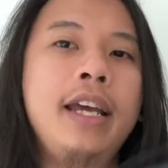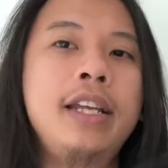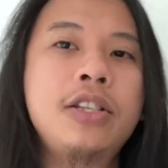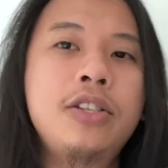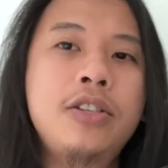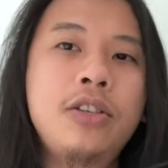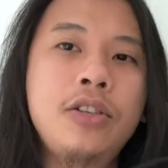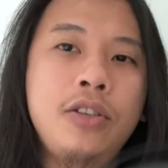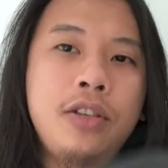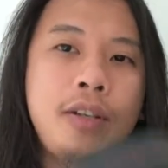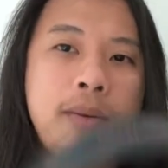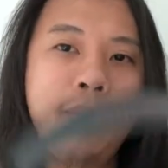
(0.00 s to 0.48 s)

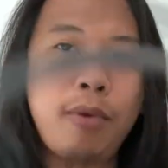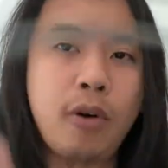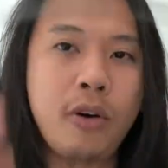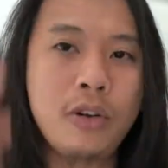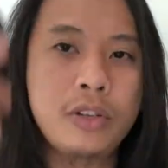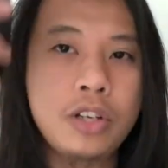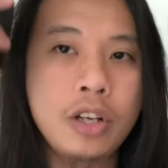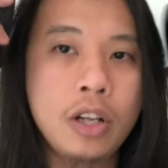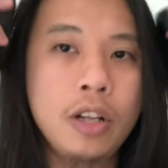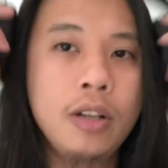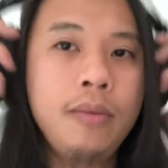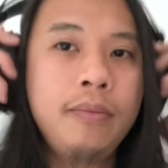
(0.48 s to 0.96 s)
into the
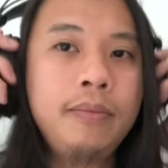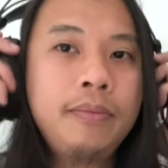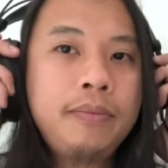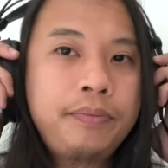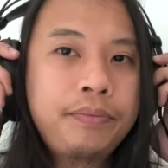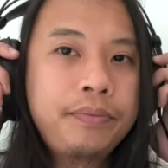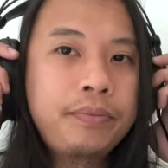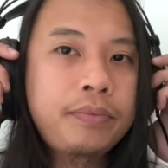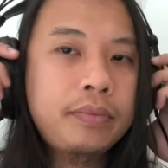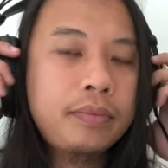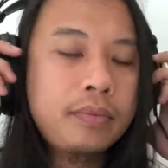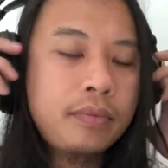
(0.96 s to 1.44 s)
module,
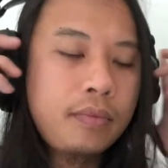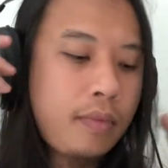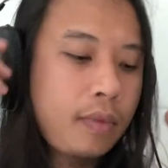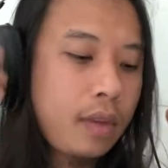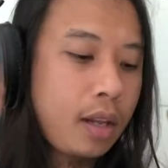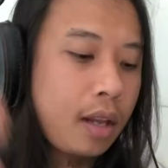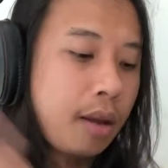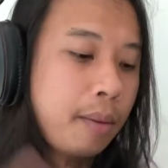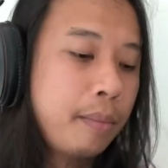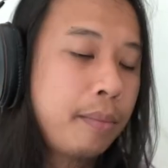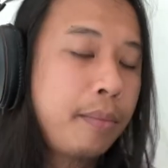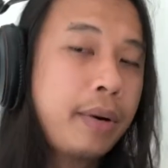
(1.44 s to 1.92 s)

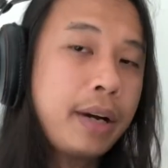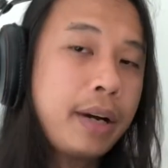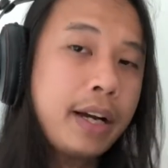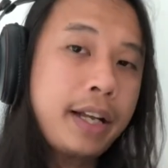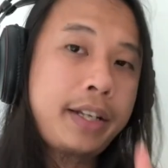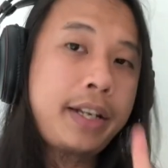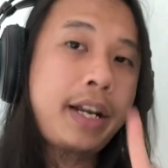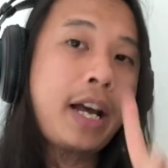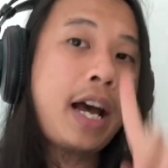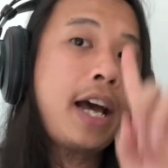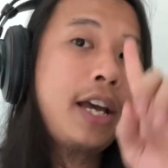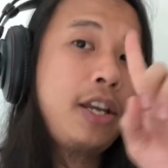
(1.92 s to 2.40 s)

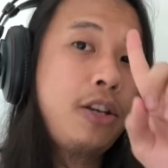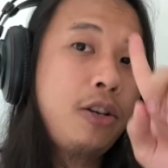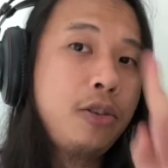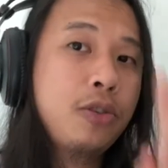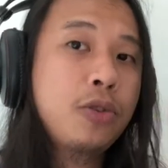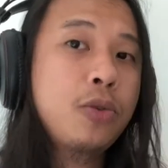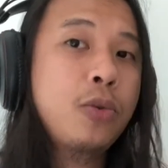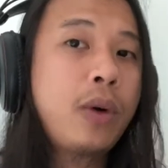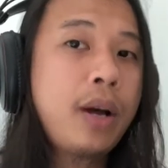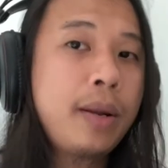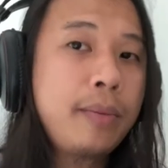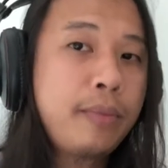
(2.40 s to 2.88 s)
but I
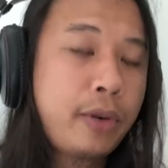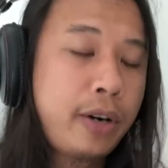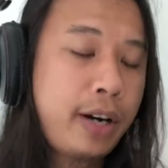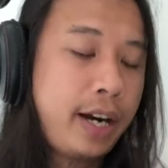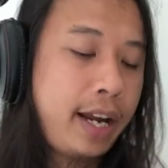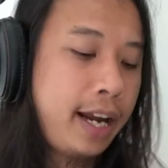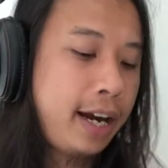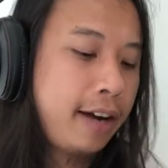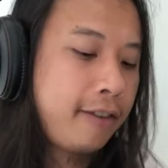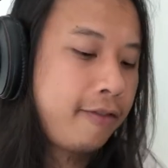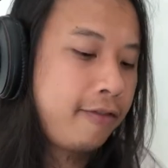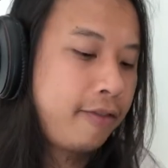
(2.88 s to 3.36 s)
use one more
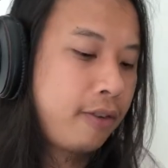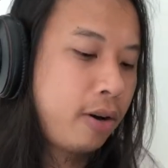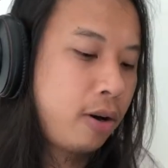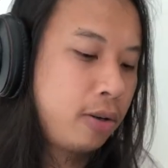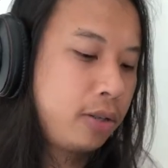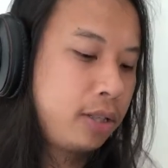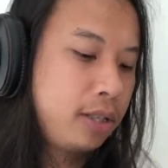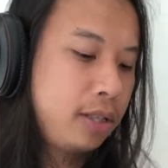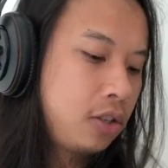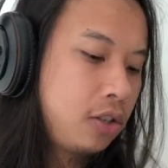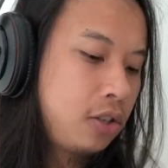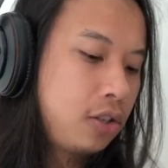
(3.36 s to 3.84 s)

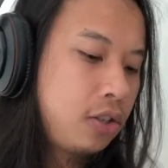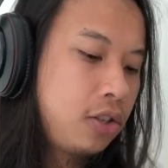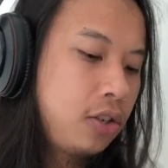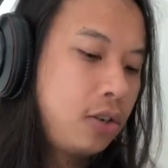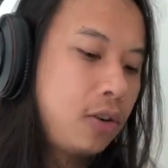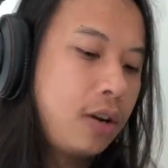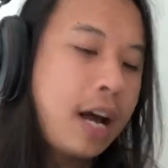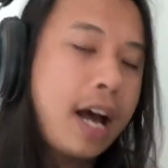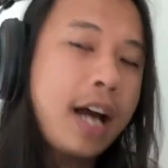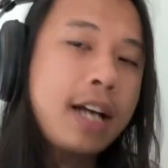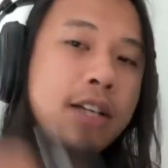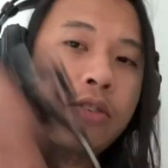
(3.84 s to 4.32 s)
earphone to
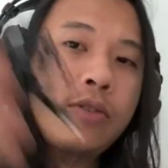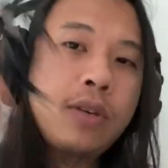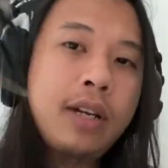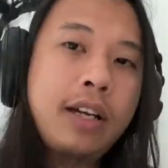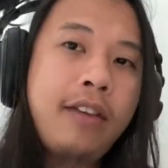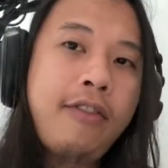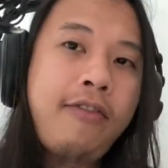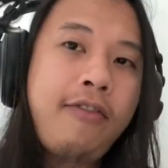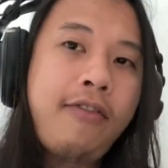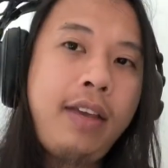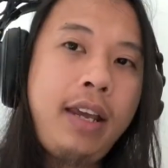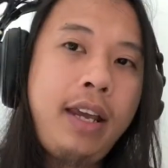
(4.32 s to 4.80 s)

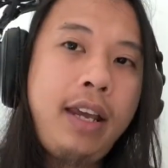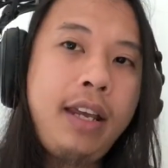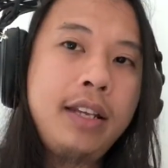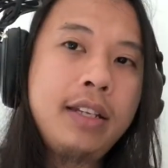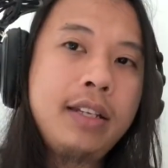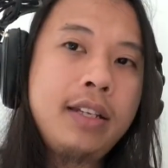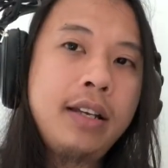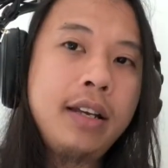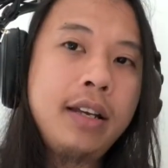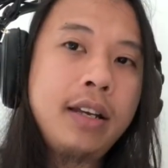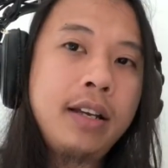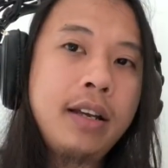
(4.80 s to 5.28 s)
actually
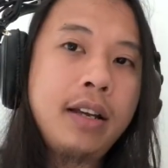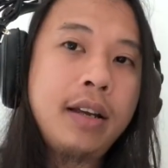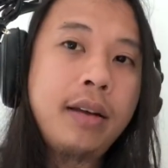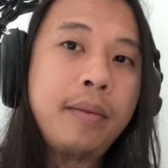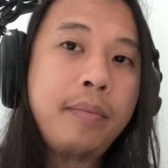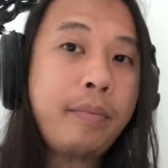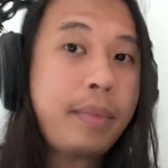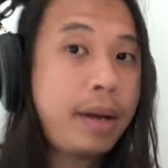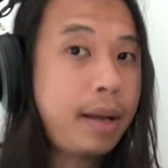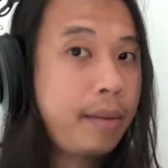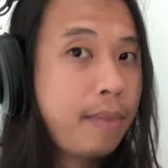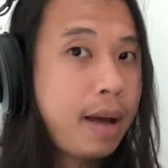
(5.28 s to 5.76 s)
feed
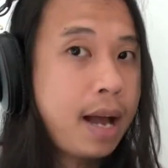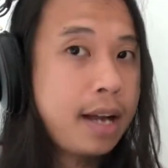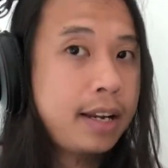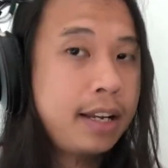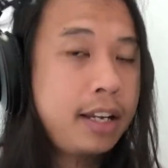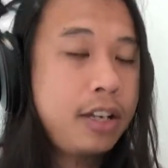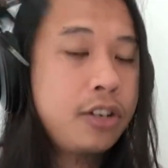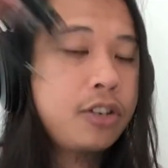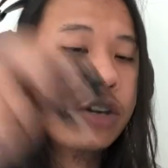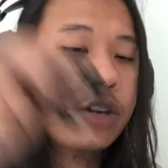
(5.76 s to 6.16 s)
my backing